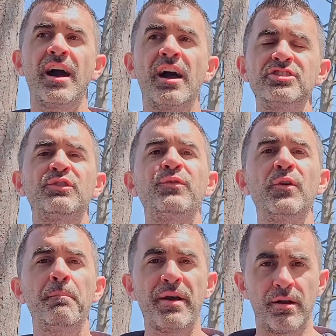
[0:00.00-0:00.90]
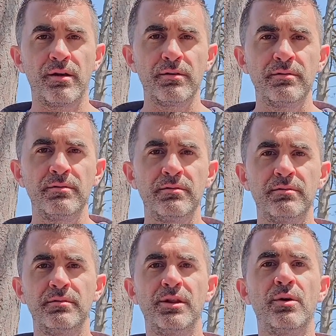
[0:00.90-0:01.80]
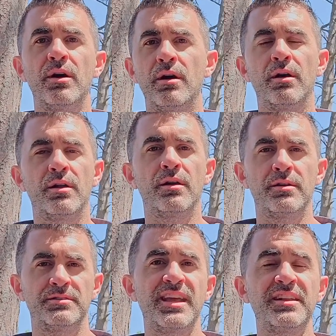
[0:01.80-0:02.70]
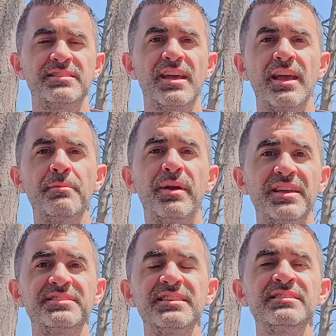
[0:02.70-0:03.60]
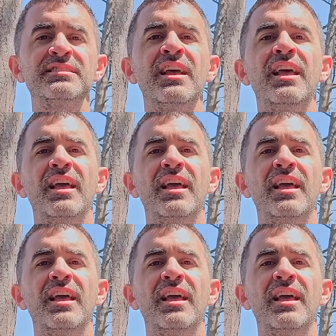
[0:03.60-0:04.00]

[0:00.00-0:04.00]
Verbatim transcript: I just feel better, you know, on, on a day-to-day basis